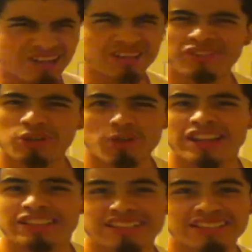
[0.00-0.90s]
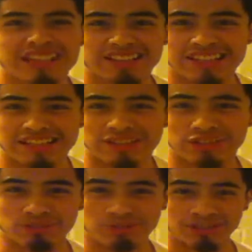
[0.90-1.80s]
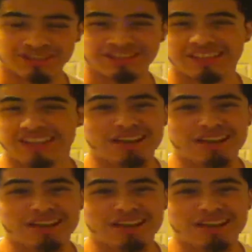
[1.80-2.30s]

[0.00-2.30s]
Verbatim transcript: I don't even know why I did that. It's like a third-person thing.